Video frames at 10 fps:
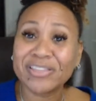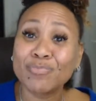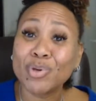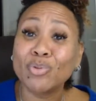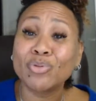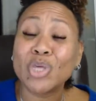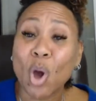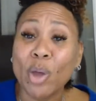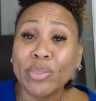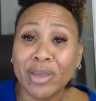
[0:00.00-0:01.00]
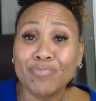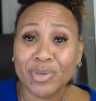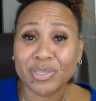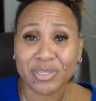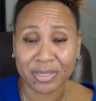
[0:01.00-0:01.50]
To build the online
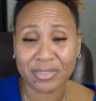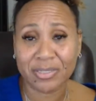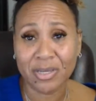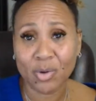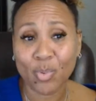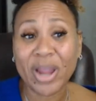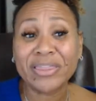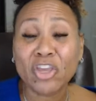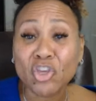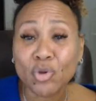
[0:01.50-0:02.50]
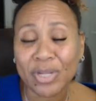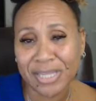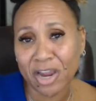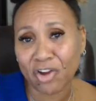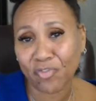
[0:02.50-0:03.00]
business, right? That you
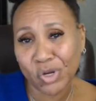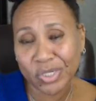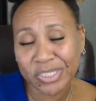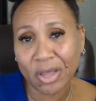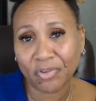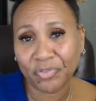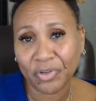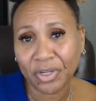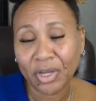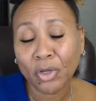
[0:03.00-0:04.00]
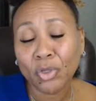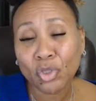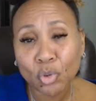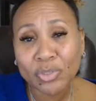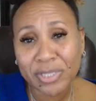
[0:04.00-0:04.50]
desire for yourself.
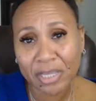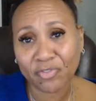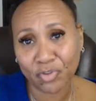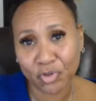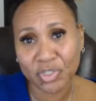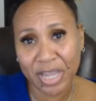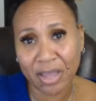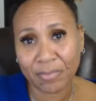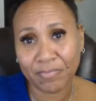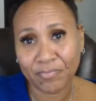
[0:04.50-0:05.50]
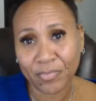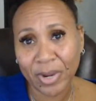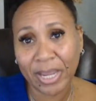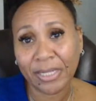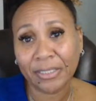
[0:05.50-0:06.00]
You take the first step,
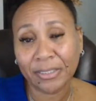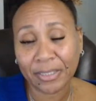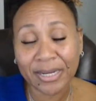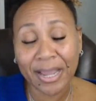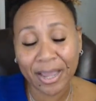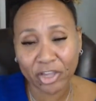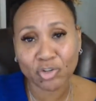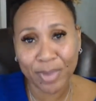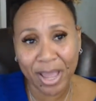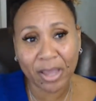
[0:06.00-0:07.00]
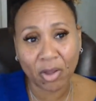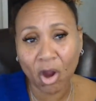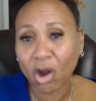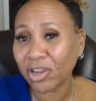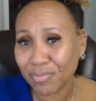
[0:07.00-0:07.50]
right? And I got your back.
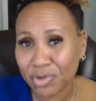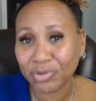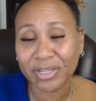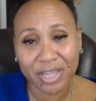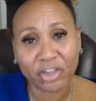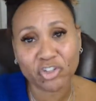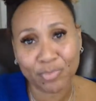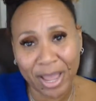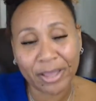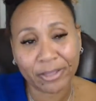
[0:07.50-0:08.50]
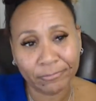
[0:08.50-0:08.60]
Our community's got your back.